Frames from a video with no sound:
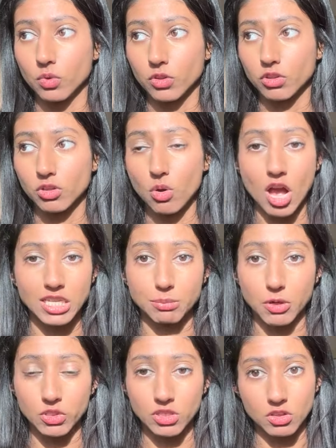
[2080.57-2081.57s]
through
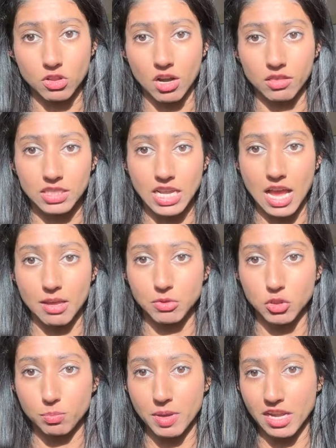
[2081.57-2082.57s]
osmosis, a lot of the times
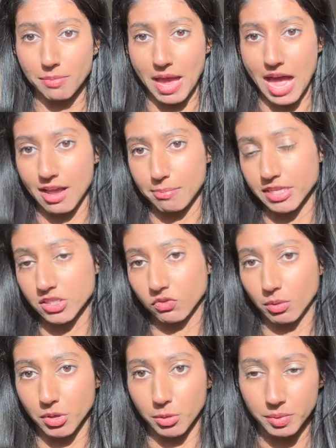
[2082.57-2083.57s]
you pick up habits
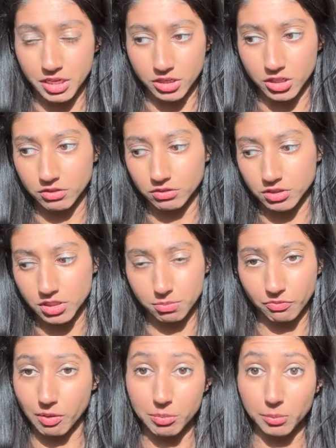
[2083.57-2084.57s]
from your
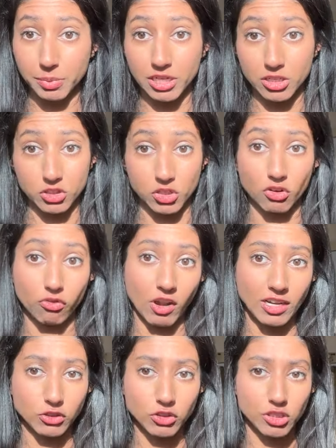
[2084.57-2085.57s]
peers and your
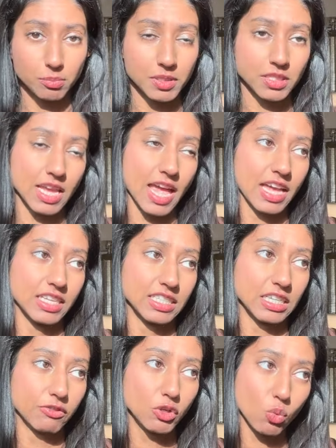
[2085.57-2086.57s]
friend groups. And
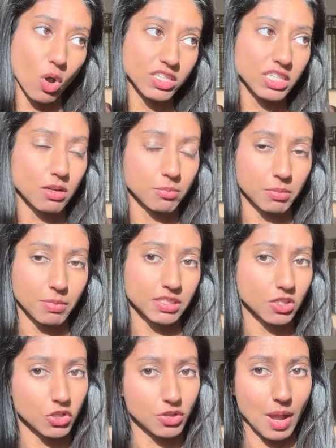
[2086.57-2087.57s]
if you want to implement
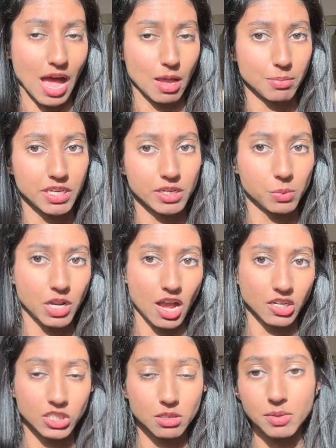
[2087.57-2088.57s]
a new habit, it would
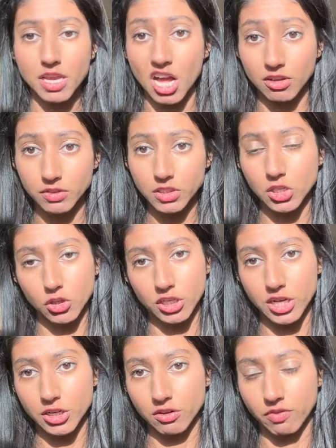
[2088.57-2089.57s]
actually be helpful to look
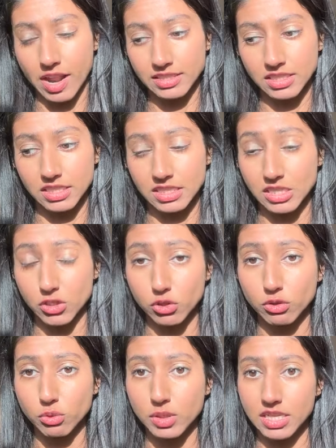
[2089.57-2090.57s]
at your friends and see
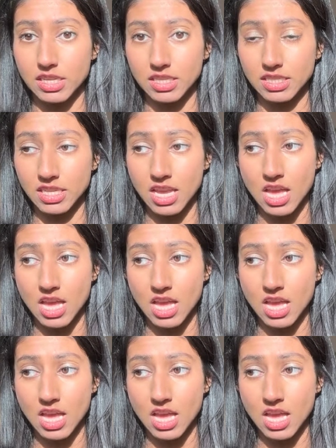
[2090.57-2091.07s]
who is